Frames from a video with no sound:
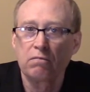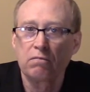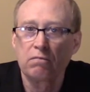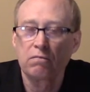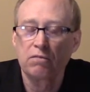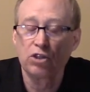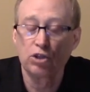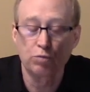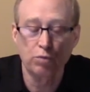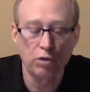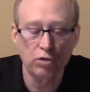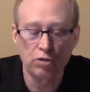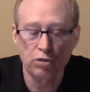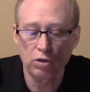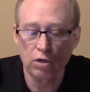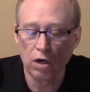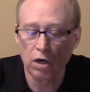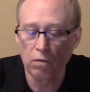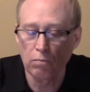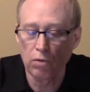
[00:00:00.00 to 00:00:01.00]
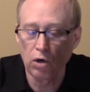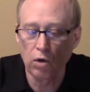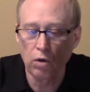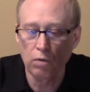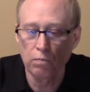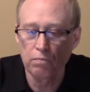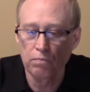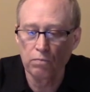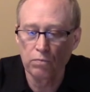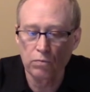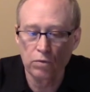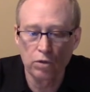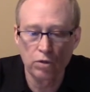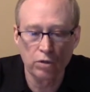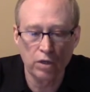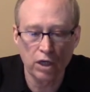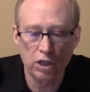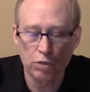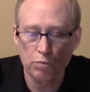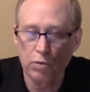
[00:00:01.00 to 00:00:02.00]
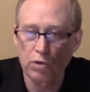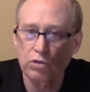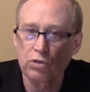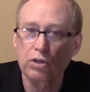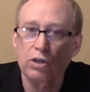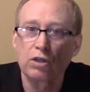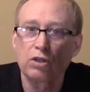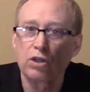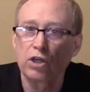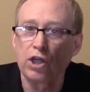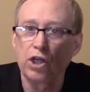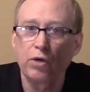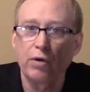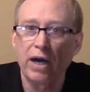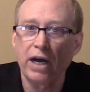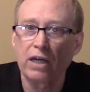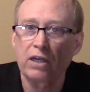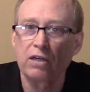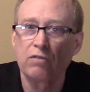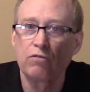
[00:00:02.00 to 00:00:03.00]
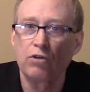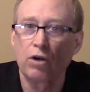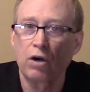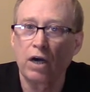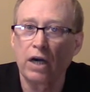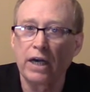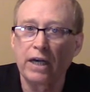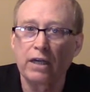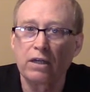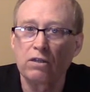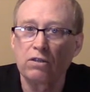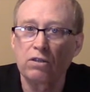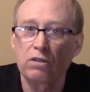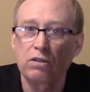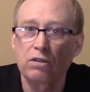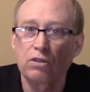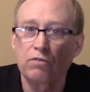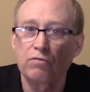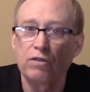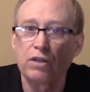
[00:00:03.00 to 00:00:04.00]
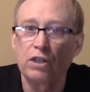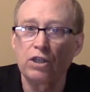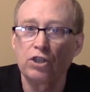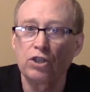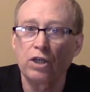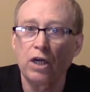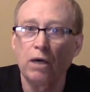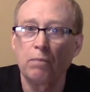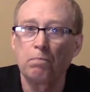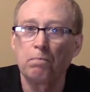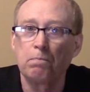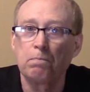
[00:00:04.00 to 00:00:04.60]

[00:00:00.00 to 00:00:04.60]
you're supposed to call it mold. You're not supposed to continue active drying until it's finished up.